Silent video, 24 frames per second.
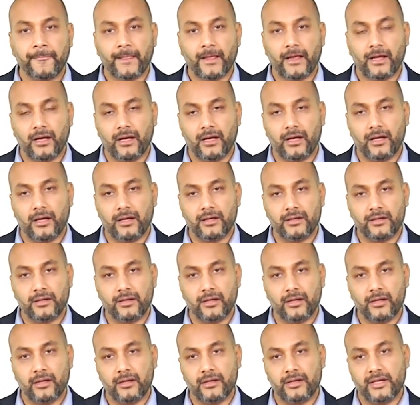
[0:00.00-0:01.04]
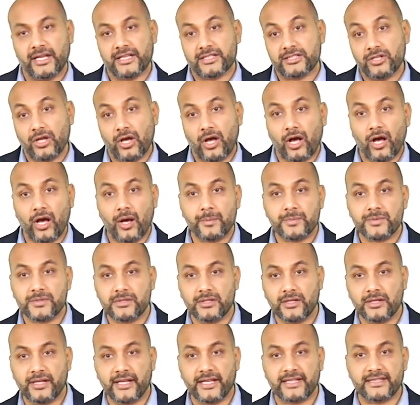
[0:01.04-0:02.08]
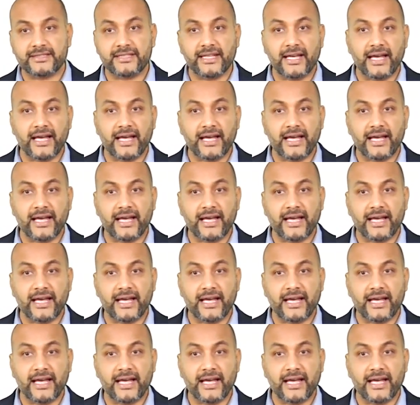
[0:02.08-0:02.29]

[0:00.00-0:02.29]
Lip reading: next hops, the next